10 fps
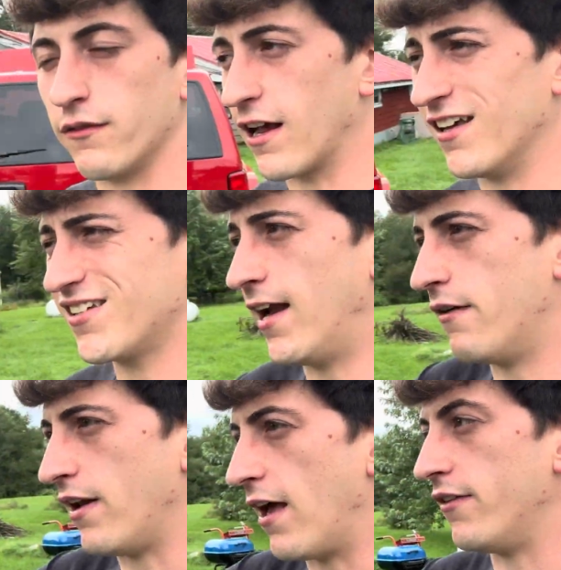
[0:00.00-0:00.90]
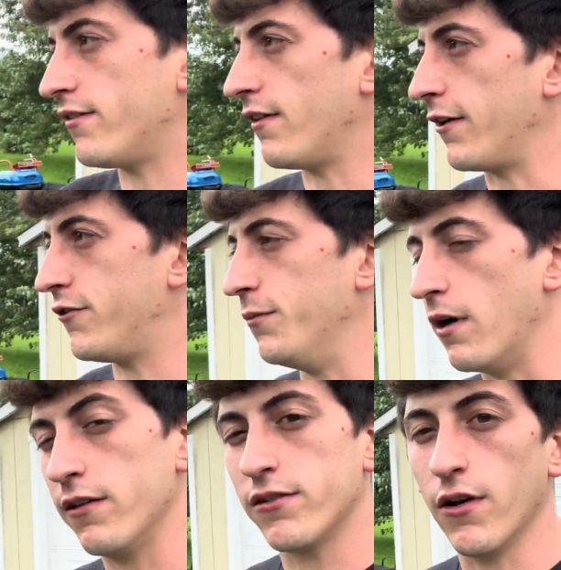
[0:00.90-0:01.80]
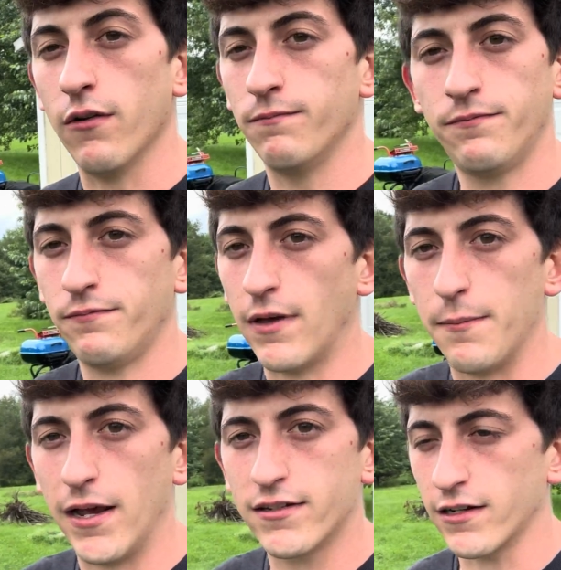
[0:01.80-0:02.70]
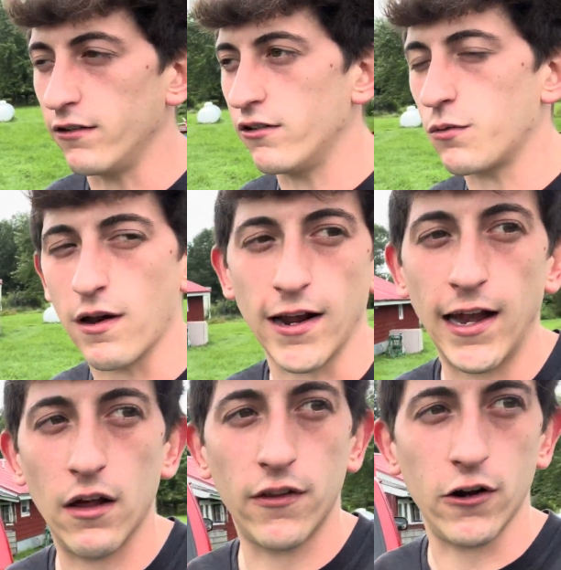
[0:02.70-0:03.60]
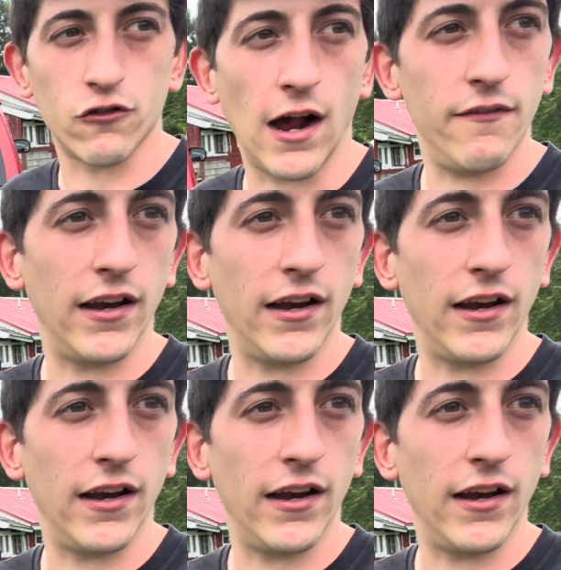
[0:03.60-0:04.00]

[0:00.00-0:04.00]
Like I said, I haven't had this in like 2 months, so I basically just want to get out there and drive it